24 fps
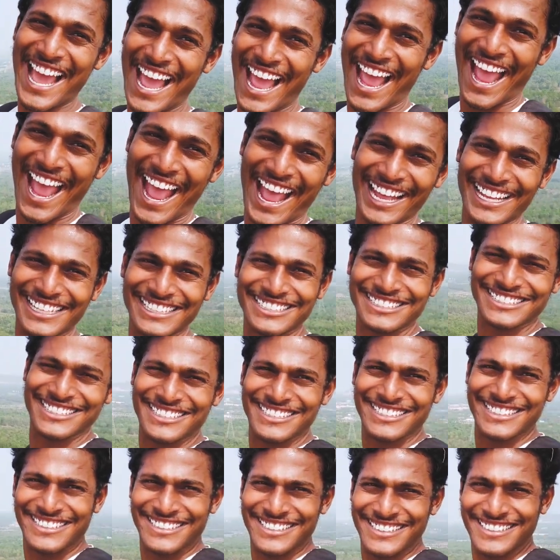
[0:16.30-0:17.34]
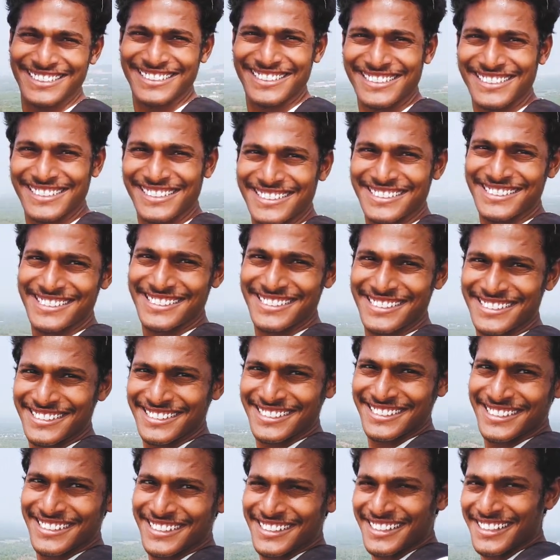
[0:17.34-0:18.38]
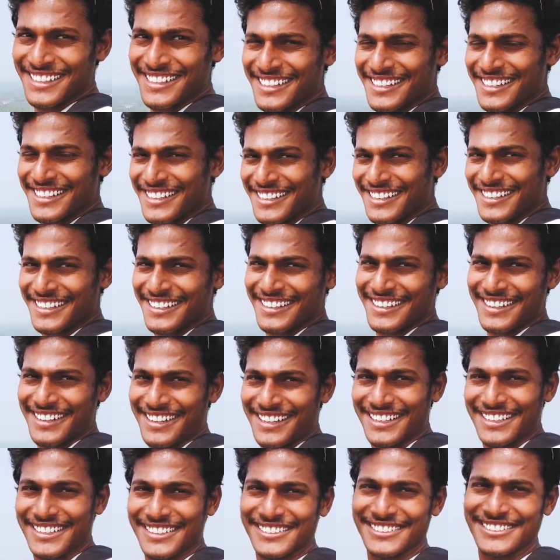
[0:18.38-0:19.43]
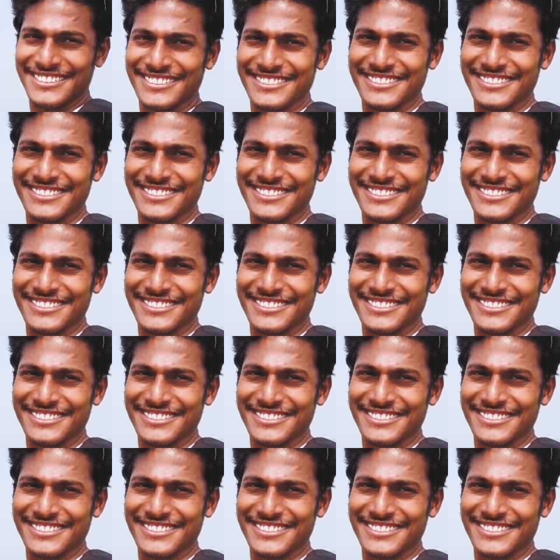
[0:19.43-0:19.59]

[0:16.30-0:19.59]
reached the top. That ends off part 1. In